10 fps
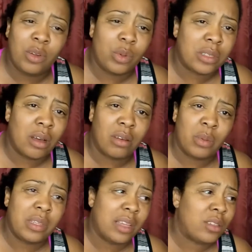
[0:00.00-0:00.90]
what song they was
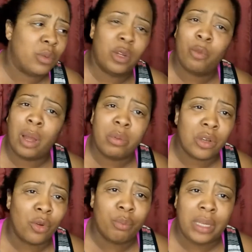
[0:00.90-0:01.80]
dancing to. Nobody was
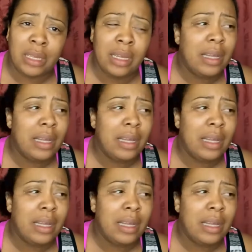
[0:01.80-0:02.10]
on beat.